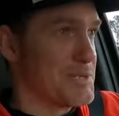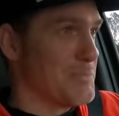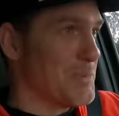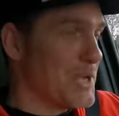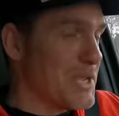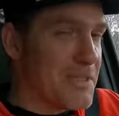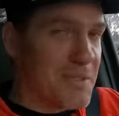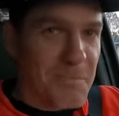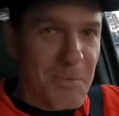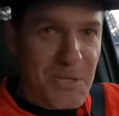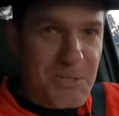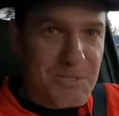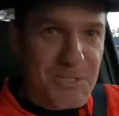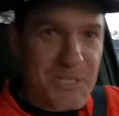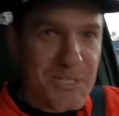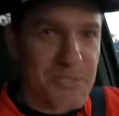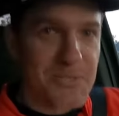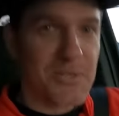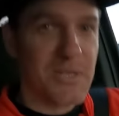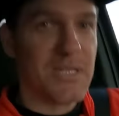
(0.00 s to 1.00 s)
To me, the most
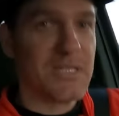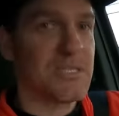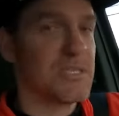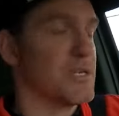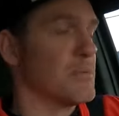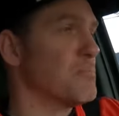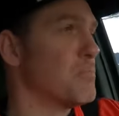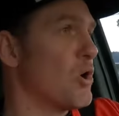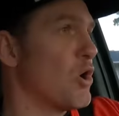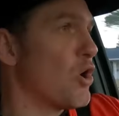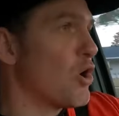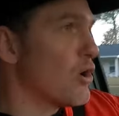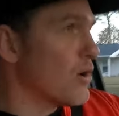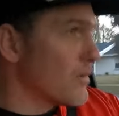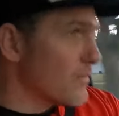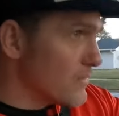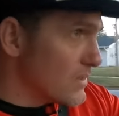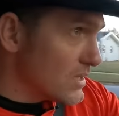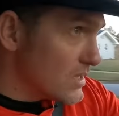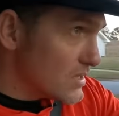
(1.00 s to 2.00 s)
interesting
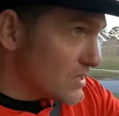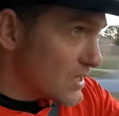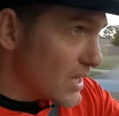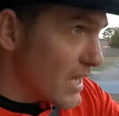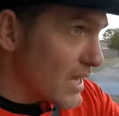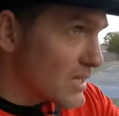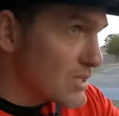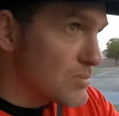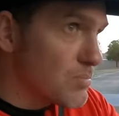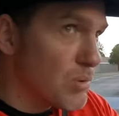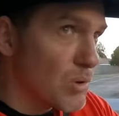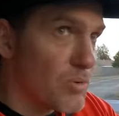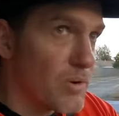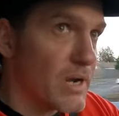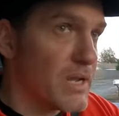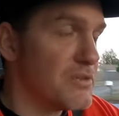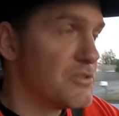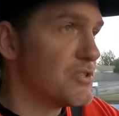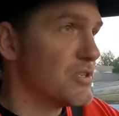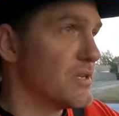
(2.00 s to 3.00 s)
part of these
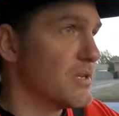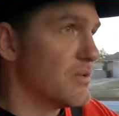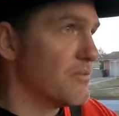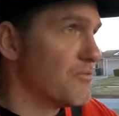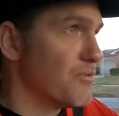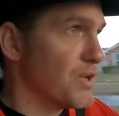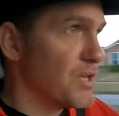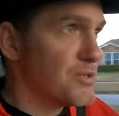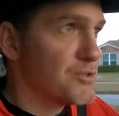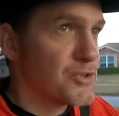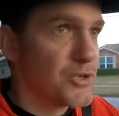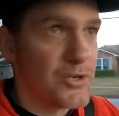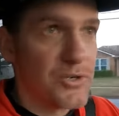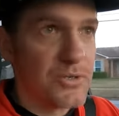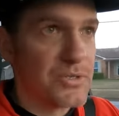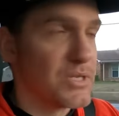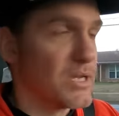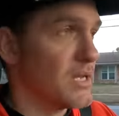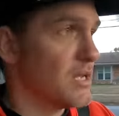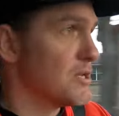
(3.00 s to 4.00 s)
exploration
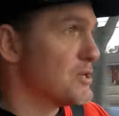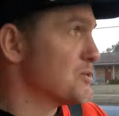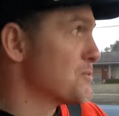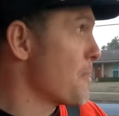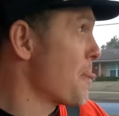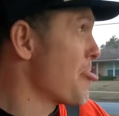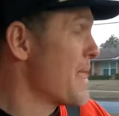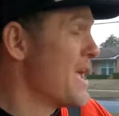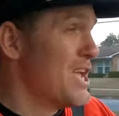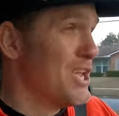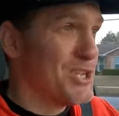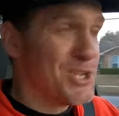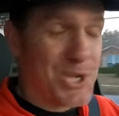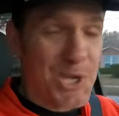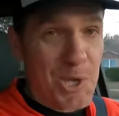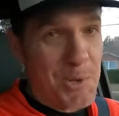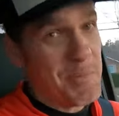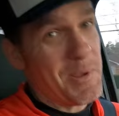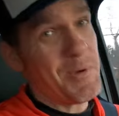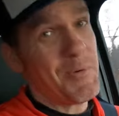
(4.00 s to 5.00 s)
adventures is you
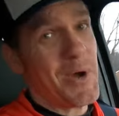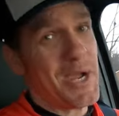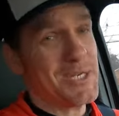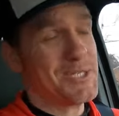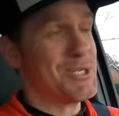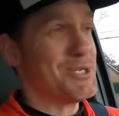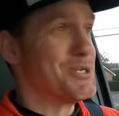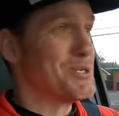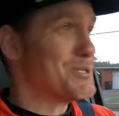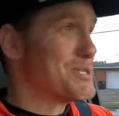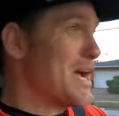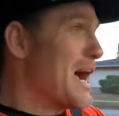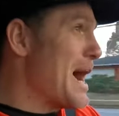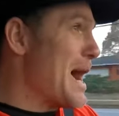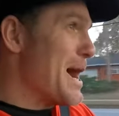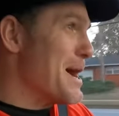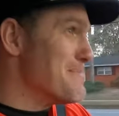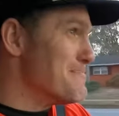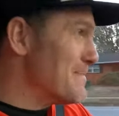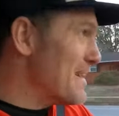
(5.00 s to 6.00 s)
could be wasting your
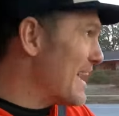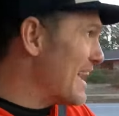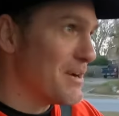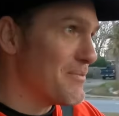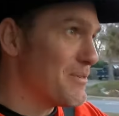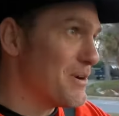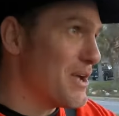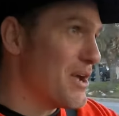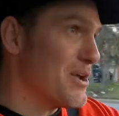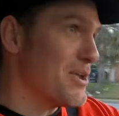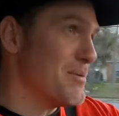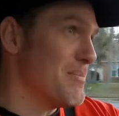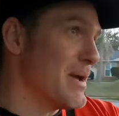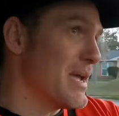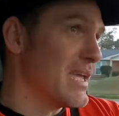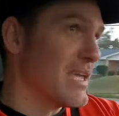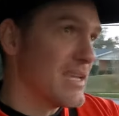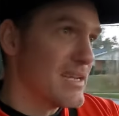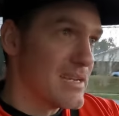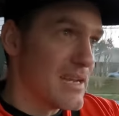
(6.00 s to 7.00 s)
time. You never know. You
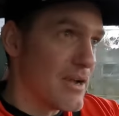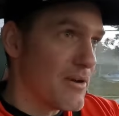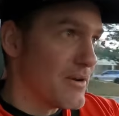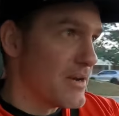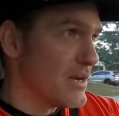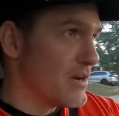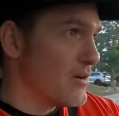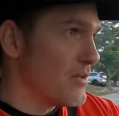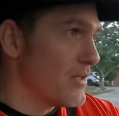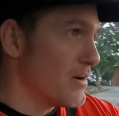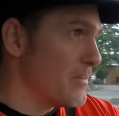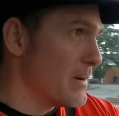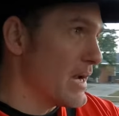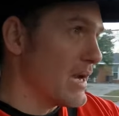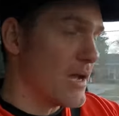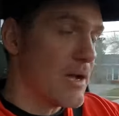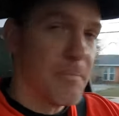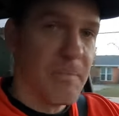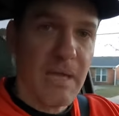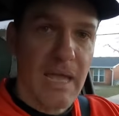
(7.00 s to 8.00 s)
may get down here, there
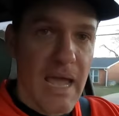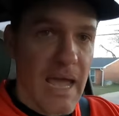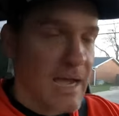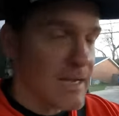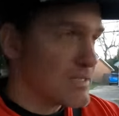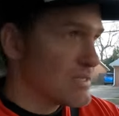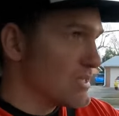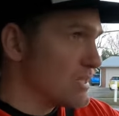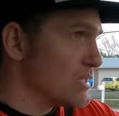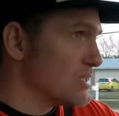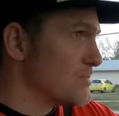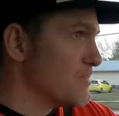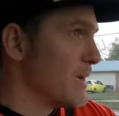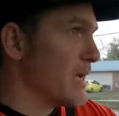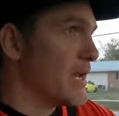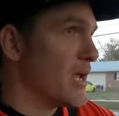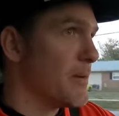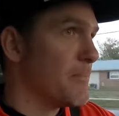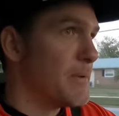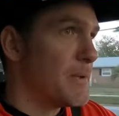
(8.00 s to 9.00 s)
may not be access,
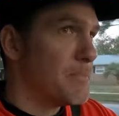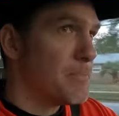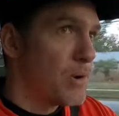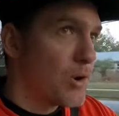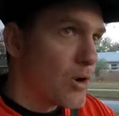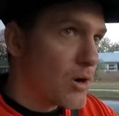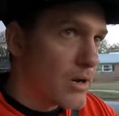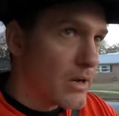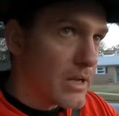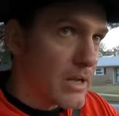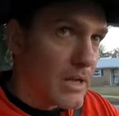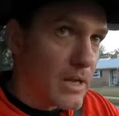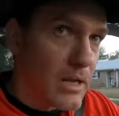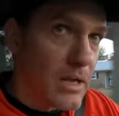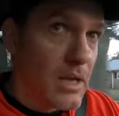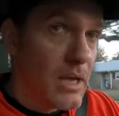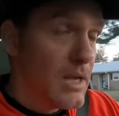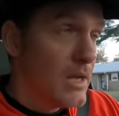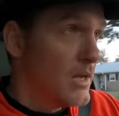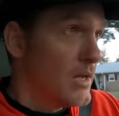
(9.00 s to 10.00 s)
may not be parking,
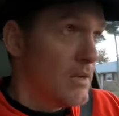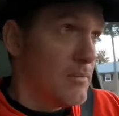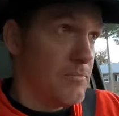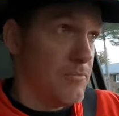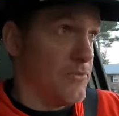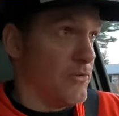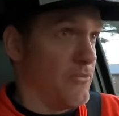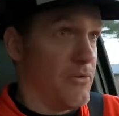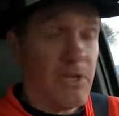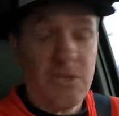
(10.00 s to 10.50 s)
the